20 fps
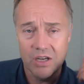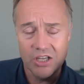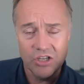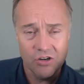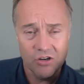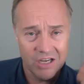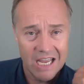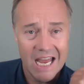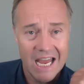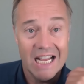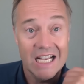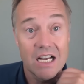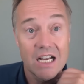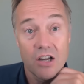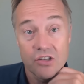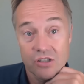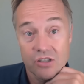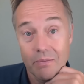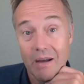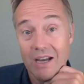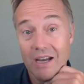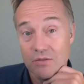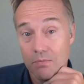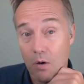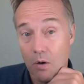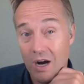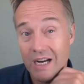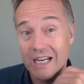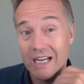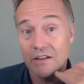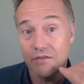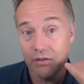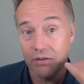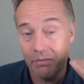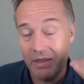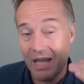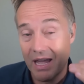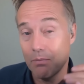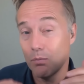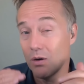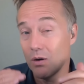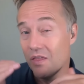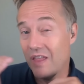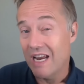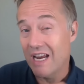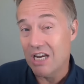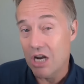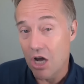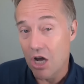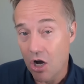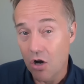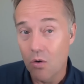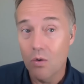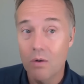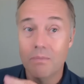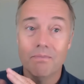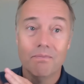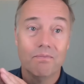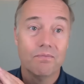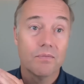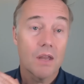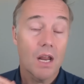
and you're getting customized marketing from them where they know,